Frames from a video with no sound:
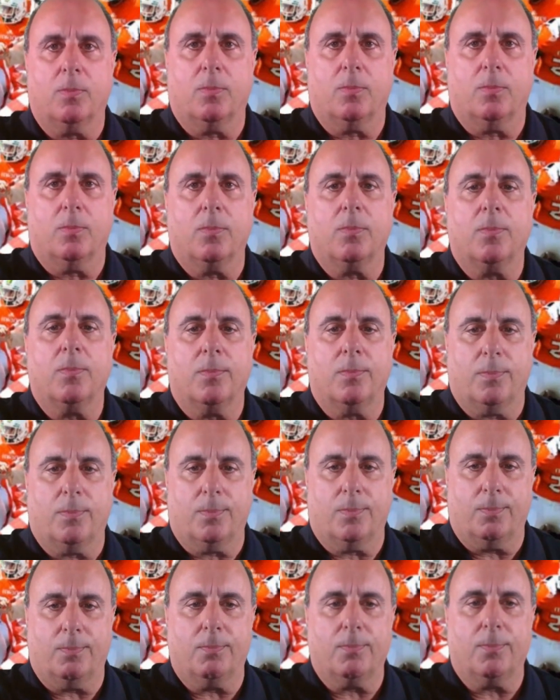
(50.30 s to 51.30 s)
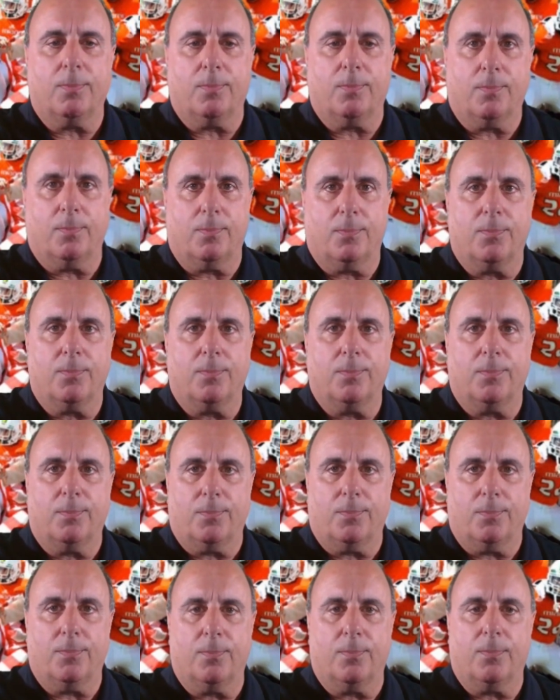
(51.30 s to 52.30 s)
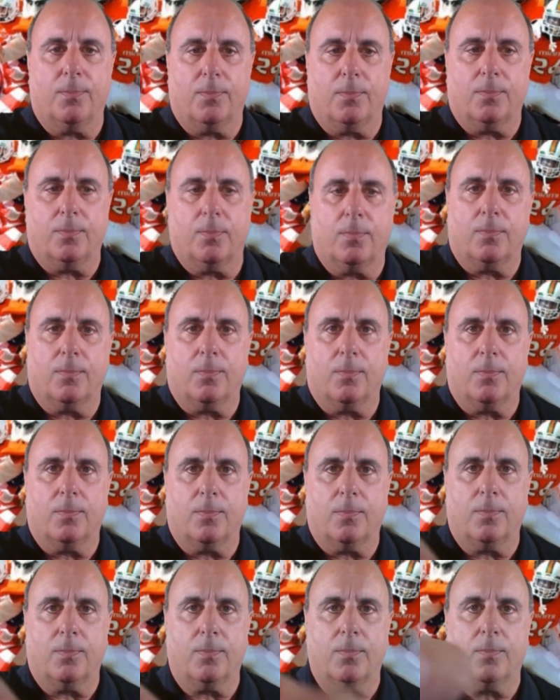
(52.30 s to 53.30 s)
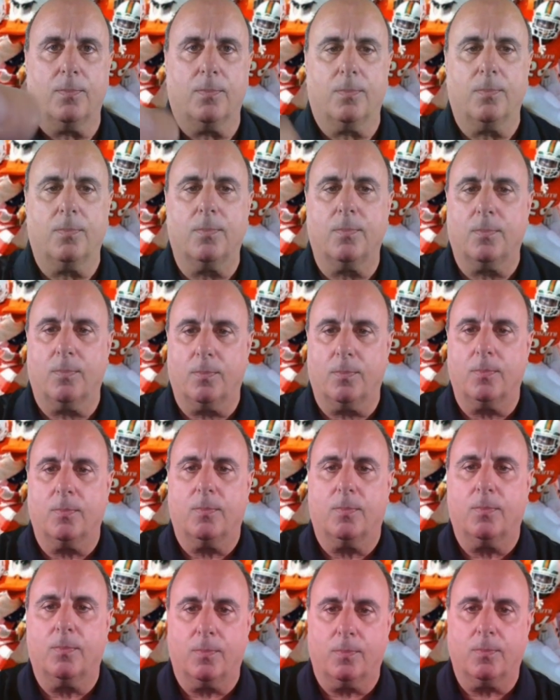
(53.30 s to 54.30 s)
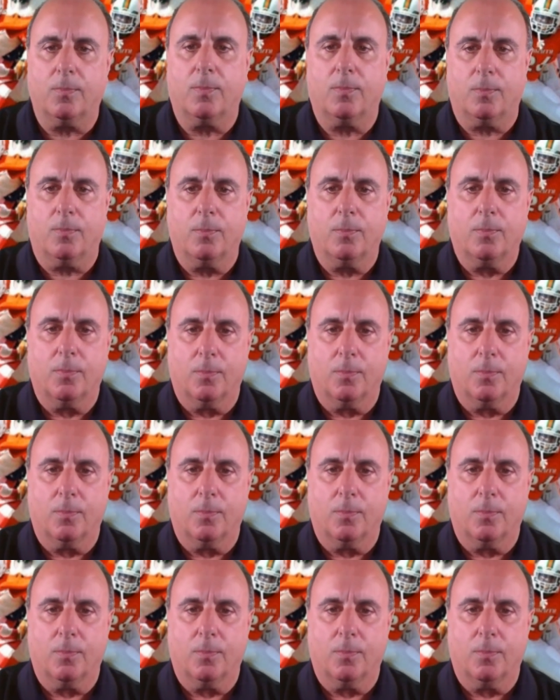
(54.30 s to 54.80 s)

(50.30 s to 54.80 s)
The person shown says nothing.